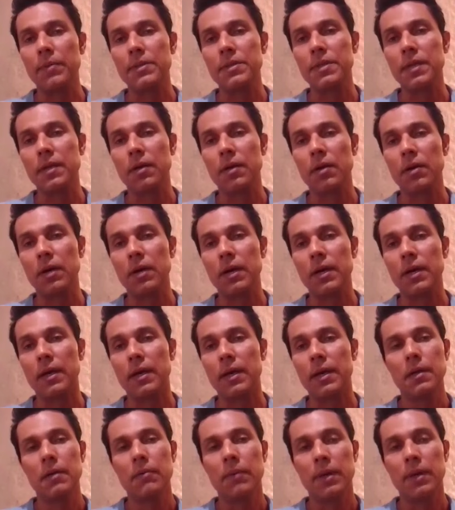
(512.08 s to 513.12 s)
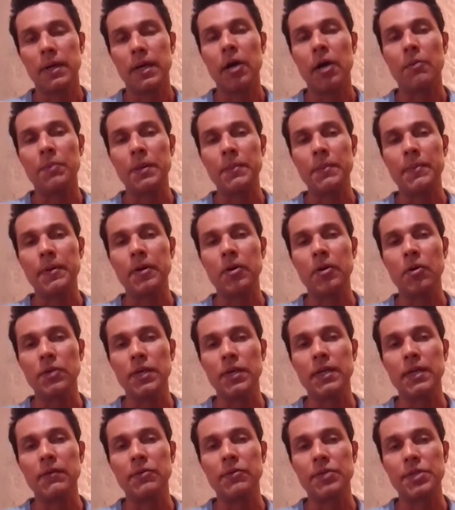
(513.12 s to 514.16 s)
Day holiday, right? But now people know that
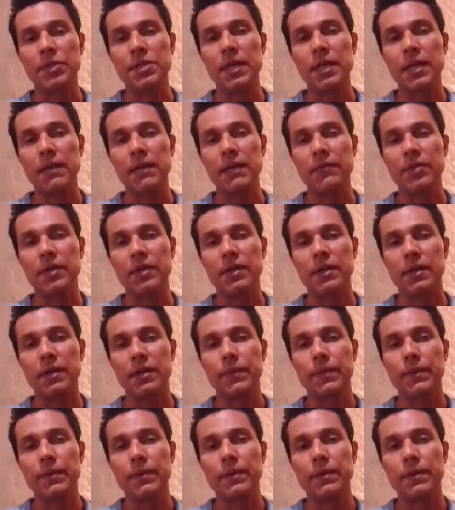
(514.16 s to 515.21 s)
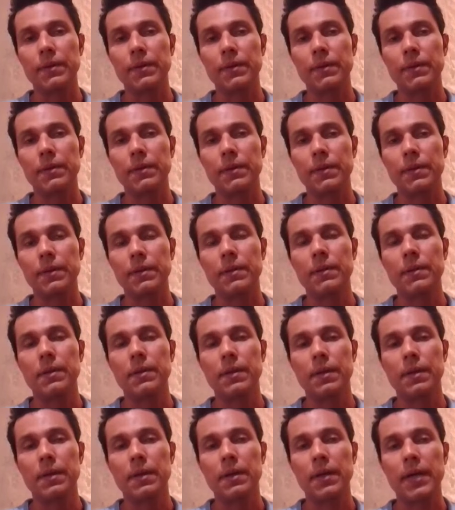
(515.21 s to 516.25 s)
he was a slave trader,
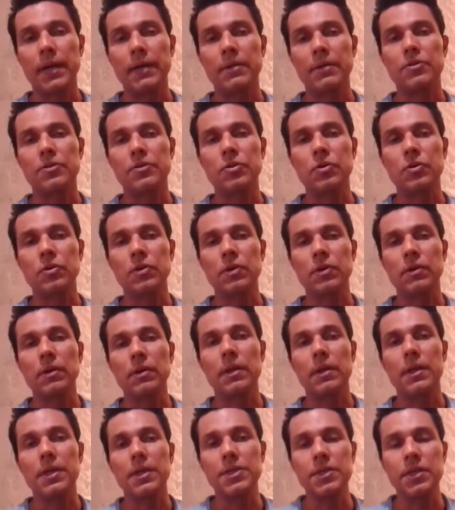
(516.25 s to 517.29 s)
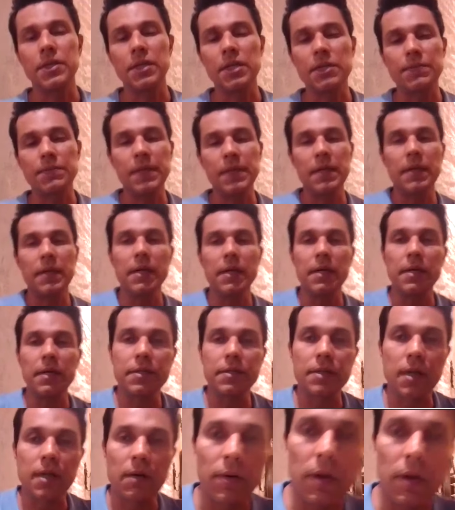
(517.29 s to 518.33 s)
right? So history is being
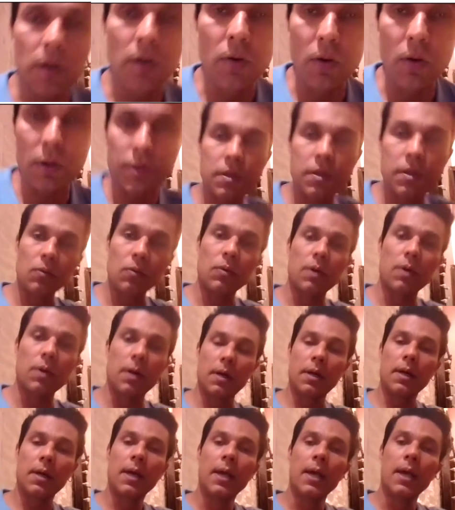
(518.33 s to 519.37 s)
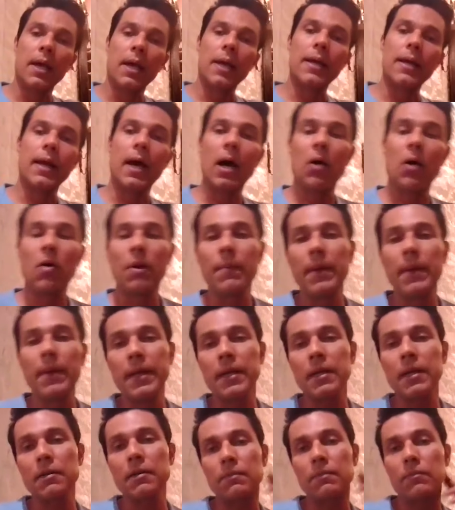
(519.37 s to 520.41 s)
rediscovered across the world, and how
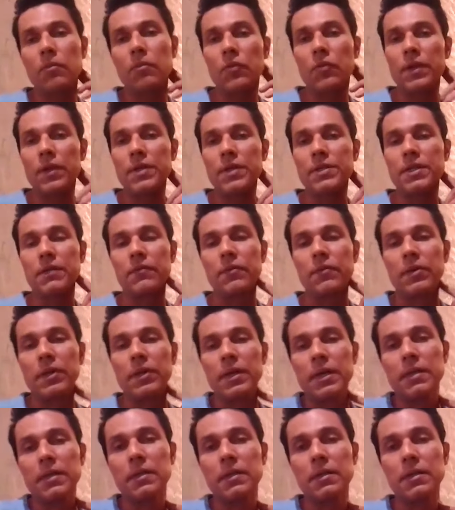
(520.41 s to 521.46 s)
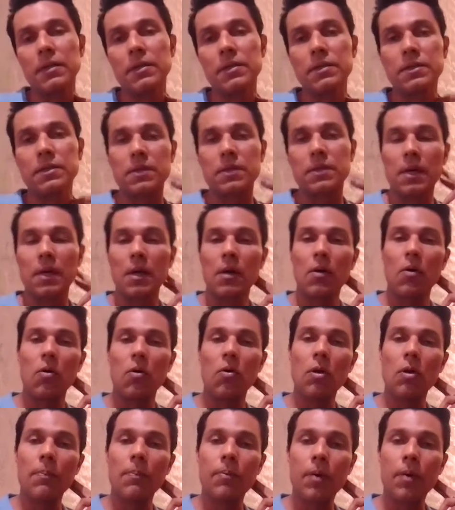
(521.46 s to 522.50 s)
American movies have created this
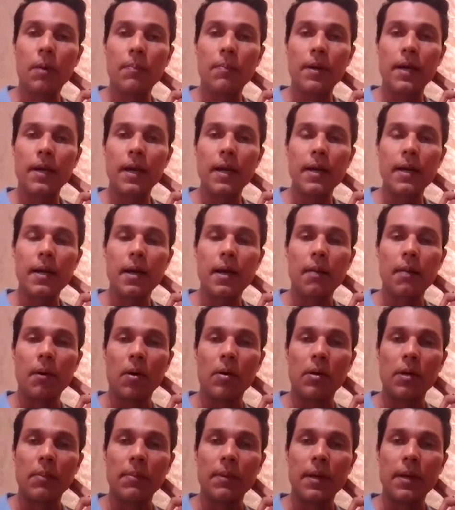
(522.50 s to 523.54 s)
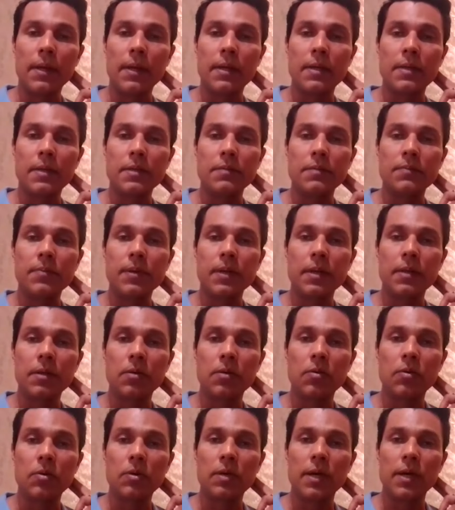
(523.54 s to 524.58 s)
whole propaganda about Americans being the
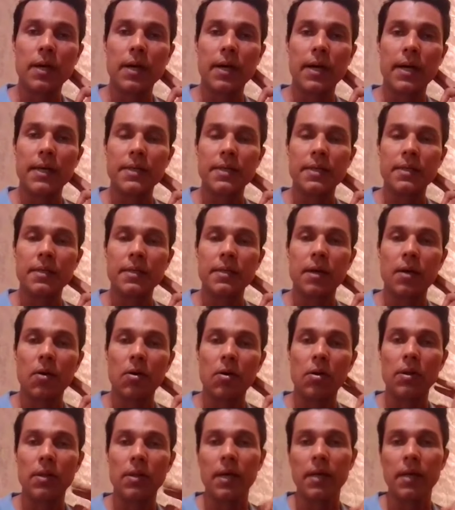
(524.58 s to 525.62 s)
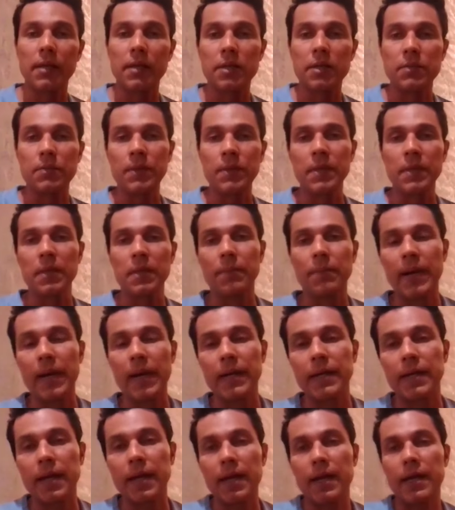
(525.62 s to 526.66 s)
good guys and all the others being the
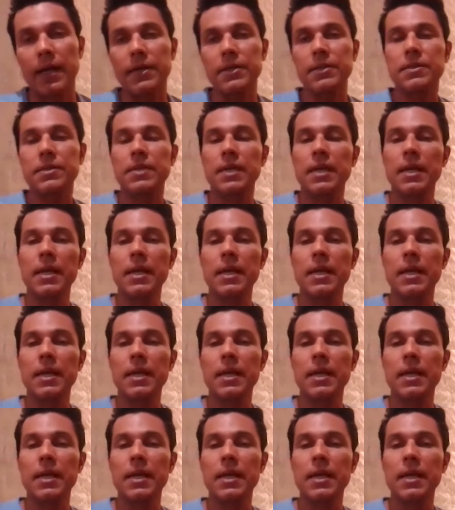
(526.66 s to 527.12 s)
bad guys,